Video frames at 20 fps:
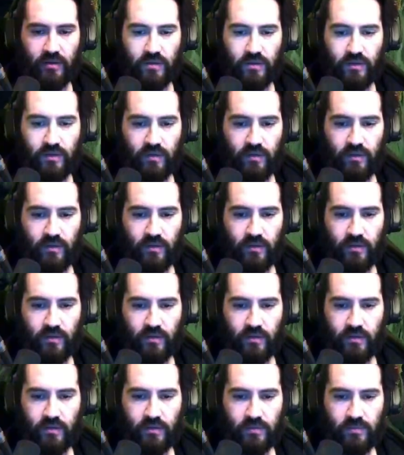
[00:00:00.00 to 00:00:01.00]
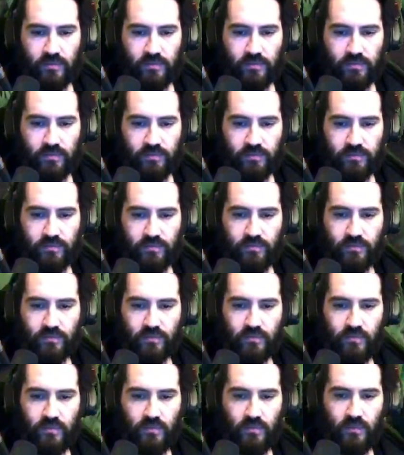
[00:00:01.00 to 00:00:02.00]

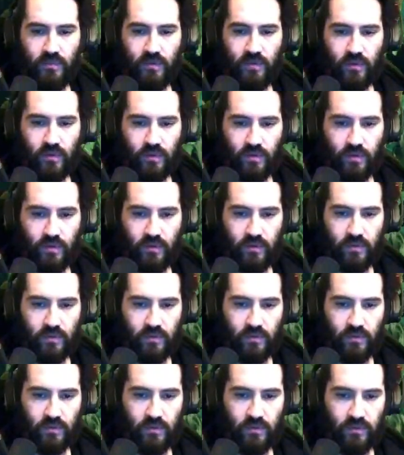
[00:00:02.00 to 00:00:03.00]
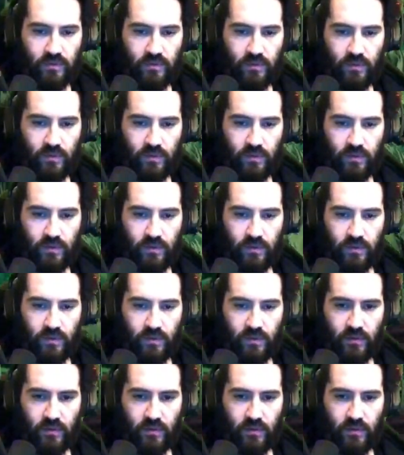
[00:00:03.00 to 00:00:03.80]
(silence)